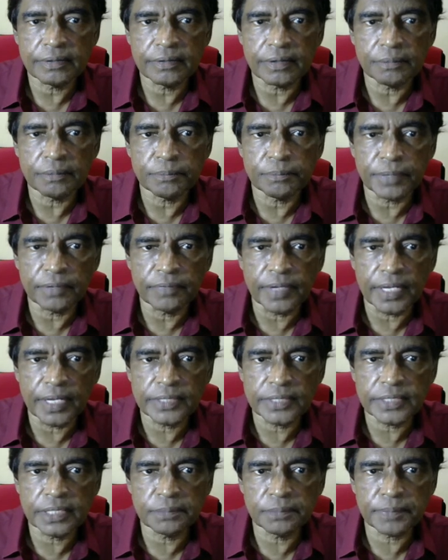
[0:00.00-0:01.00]
prevalence
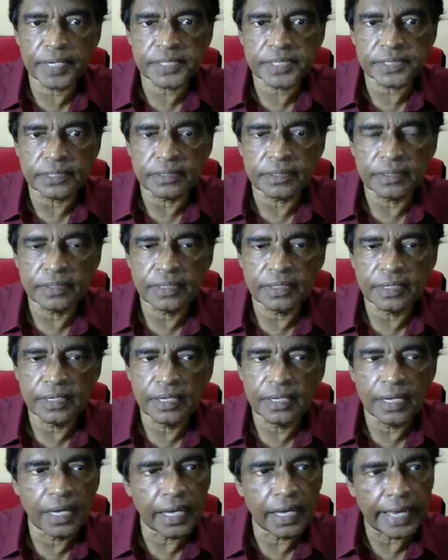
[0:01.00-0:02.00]
of depression,
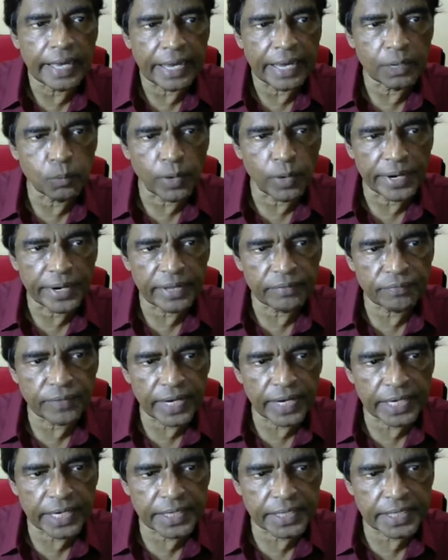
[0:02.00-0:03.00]
and what are the
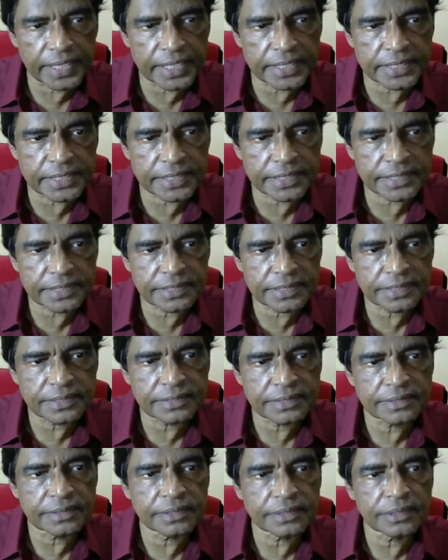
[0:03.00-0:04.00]
factors
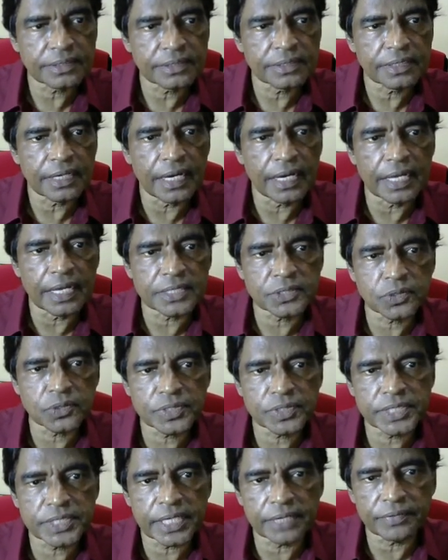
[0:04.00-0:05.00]

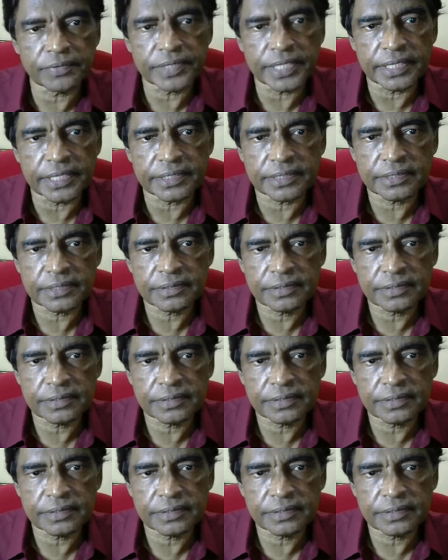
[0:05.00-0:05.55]
associated with that,